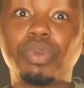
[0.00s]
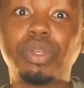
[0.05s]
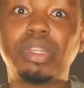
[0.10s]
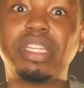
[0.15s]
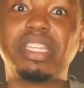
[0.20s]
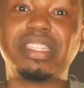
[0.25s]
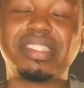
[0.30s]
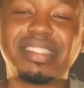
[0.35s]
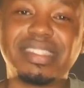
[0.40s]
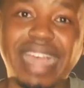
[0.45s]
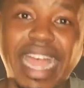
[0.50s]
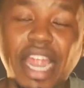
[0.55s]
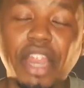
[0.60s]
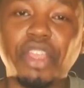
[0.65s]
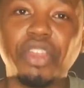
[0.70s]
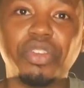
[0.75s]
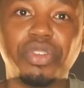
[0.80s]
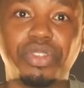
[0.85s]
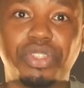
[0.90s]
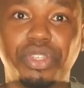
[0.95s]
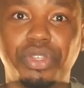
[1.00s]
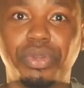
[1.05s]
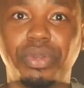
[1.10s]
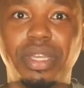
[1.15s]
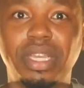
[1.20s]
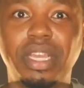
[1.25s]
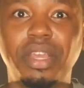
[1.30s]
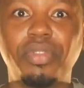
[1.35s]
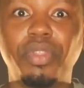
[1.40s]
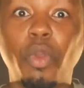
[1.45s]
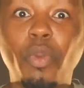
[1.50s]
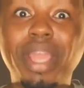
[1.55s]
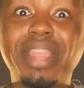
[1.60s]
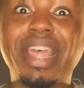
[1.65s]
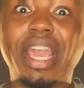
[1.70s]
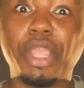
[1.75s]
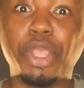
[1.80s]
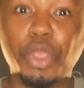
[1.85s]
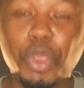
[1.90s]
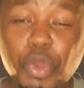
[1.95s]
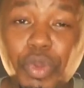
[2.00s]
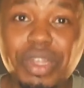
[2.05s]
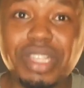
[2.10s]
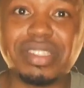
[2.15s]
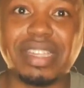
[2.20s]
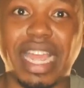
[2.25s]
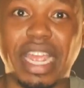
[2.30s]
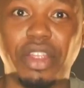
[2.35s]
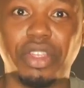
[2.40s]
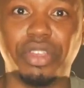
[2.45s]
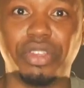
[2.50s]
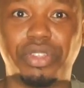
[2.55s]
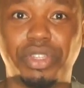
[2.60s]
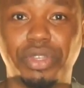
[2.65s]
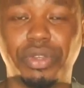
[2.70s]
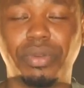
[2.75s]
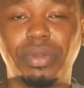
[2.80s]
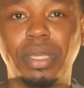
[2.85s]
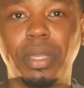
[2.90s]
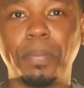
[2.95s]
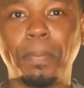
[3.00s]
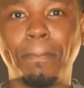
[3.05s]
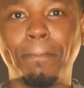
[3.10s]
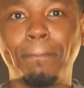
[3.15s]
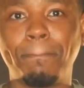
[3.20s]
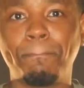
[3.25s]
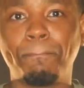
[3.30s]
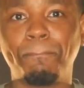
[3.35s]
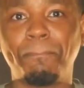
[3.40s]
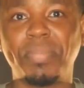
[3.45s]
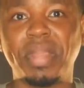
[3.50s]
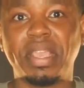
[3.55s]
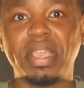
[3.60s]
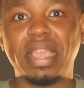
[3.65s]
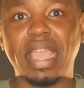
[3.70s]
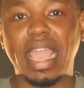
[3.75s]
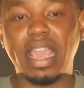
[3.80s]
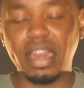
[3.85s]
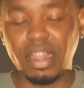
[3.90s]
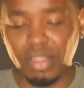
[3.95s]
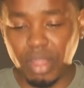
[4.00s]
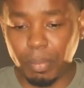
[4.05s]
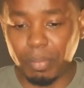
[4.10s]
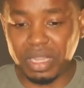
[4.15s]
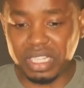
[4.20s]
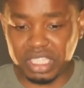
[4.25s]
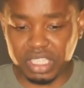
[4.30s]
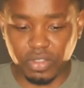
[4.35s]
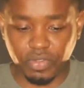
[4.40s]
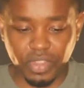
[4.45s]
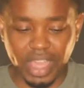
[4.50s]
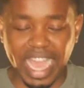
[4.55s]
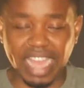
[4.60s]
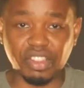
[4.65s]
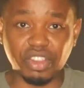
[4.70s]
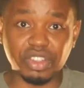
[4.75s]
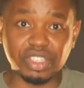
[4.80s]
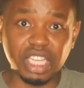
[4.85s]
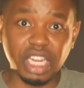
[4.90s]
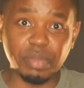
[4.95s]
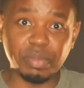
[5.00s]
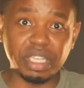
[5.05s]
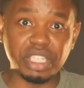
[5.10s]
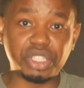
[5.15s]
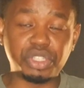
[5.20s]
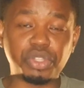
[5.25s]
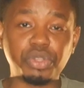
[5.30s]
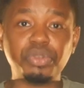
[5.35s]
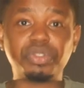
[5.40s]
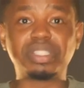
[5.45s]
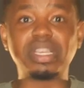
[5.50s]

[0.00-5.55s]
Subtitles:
would desire you to, the way that you desire you to? And in the midst of that, there's going to be two